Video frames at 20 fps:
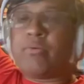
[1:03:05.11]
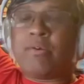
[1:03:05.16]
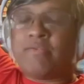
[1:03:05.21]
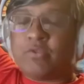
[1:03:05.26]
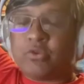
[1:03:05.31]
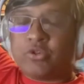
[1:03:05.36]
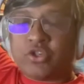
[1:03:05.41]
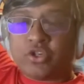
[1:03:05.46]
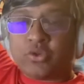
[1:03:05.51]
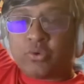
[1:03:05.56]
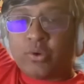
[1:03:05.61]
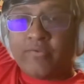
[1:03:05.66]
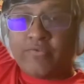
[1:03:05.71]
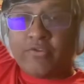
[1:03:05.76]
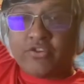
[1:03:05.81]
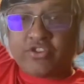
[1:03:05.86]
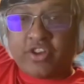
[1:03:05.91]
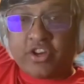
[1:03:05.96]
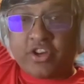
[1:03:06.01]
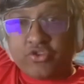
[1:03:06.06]
revolution,
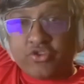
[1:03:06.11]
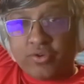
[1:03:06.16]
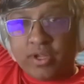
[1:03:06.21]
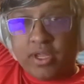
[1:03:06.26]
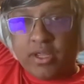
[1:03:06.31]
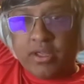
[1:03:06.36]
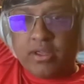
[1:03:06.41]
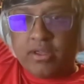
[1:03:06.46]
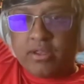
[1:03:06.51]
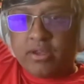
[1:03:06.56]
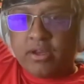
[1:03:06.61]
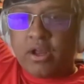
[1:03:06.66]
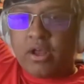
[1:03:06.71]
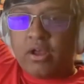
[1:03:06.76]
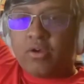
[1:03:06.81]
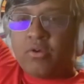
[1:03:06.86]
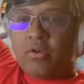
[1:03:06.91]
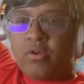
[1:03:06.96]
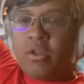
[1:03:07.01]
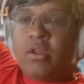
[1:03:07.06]
21st century,
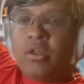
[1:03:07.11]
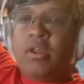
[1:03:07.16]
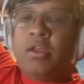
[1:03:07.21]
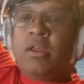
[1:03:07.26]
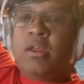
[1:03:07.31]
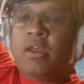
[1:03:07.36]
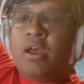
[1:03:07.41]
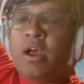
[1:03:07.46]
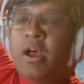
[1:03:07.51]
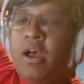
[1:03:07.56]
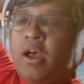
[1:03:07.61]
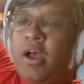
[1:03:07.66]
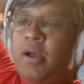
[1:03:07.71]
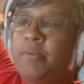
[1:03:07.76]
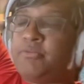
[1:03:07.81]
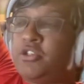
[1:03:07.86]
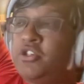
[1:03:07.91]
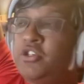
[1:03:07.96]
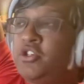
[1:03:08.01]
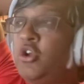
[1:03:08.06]
the
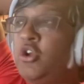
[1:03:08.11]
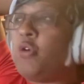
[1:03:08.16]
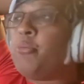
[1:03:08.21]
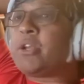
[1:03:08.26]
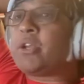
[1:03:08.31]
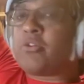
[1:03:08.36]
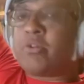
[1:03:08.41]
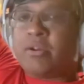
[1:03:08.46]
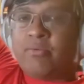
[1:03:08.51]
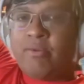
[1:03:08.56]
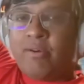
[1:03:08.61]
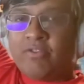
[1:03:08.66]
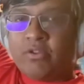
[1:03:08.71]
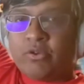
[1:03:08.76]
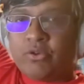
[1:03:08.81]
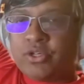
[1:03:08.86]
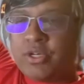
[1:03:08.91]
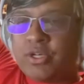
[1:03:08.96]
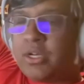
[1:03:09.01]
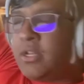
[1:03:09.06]
genomic green
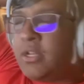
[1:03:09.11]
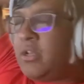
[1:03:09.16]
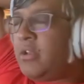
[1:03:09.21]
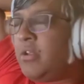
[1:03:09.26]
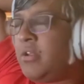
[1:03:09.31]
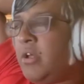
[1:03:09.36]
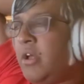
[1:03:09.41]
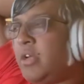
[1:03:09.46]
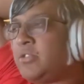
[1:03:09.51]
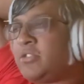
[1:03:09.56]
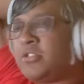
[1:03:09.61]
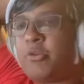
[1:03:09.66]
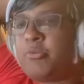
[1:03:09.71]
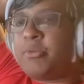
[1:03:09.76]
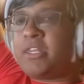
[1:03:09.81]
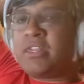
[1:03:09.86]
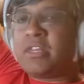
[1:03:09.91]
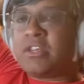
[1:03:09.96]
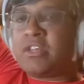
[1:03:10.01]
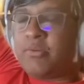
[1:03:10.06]
revolution. So
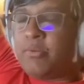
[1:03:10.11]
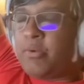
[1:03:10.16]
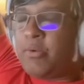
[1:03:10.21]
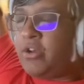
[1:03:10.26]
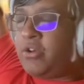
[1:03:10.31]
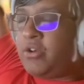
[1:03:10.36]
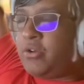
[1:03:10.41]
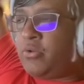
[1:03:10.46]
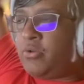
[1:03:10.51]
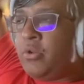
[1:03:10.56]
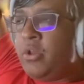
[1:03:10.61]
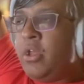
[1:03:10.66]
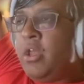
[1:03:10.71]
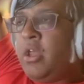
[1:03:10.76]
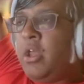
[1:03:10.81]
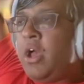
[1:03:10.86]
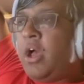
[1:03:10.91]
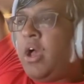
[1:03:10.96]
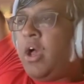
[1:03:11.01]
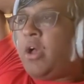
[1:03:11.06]
many things you want to
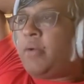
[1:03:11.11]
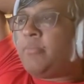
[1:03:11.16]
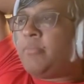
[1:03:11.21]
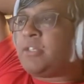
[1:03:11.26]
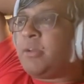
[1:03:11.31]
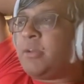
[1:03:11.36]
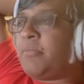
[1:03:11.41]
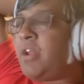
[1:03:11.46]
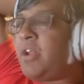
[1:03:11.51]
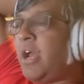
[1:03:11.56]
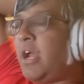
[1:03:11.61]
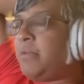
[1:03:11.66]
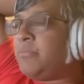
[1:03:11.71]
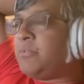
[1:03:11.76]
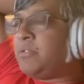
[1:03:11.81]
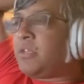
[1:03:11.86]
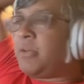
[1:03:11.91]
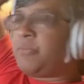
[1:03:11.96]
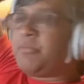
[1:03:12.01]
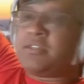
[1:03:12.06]
do.
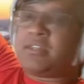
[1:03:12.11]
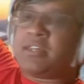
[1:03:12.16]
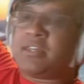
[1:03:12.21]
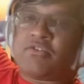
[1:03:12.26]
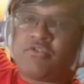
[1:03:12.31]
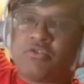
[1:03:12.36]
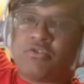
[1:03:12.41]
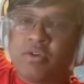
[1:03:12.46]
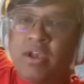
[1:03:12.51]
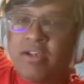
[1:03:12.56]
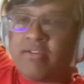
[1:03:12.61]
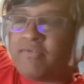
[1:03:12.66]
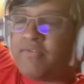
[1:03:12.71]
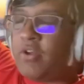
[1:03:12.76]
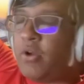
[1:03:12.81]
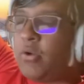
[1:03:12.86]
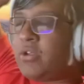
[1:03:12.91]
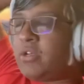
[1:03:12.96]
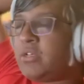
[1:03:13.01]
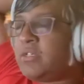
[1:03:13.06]
Sometimes some things you guys have
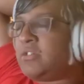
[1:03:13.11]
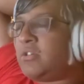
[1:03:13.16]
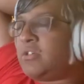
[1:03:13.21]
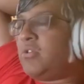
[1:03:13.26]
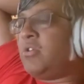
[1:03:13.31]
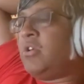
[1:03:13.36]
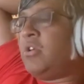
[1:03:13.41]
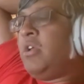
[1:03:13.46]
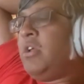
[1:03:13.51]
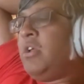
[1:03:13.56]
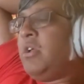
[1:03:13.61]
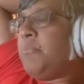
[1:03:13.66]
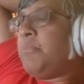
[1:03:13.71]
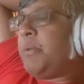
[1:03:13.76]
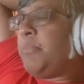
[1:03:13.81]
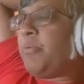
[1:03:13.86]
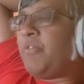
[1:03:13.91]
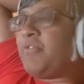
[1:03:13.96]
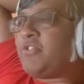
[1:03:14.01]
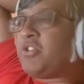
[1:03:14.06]
noticed or
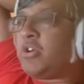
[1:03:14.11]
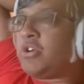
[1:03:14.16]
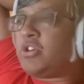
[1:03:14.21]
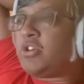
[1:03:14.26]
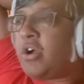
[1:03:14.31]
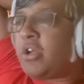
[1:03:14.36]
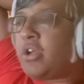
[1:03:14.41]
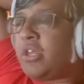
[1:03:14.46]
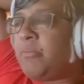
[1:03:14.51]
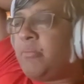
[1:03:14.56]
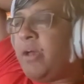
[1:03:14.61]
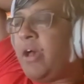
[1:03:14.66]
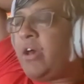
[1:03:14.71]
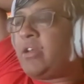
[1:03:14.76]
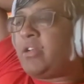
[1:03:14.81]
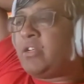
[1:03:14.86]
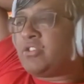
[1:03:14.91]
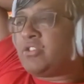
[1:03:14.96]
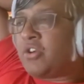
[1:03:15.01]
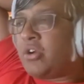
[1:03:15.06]
people have started talking about
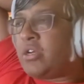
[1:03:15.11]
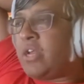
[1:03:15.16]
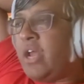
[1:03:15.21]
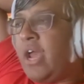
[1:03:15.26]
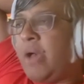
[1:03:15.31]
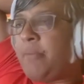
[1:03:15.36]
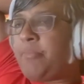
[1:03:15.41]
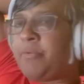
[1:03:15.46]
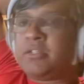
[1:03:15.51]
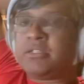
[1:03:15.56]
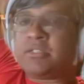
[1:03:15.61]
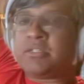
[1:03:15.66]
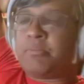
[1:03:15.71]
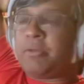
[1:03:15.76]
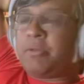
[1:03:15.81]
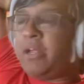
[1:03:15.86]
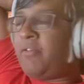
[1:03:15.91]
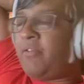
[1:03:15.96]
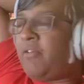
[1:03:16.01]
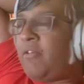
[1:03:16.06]
and it's starting to happen in some
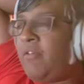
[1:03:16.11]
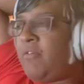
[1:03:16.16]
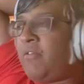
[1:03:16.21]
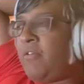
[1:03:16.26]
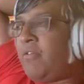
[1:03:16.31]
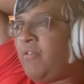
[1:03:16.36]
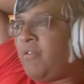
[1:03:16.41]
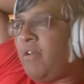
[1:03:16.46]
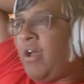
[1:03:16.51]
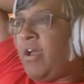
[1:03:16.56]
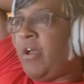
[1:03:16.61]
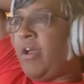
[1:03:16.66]
places is